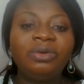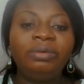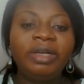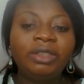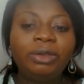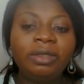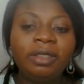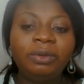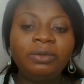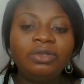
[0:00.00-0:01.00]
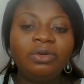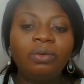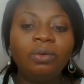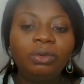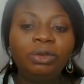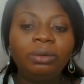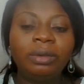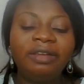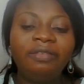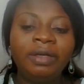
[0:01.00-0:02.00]
your Realschulabschluss, your
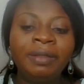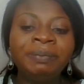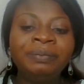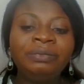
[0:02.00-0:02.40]
Hochschulreife.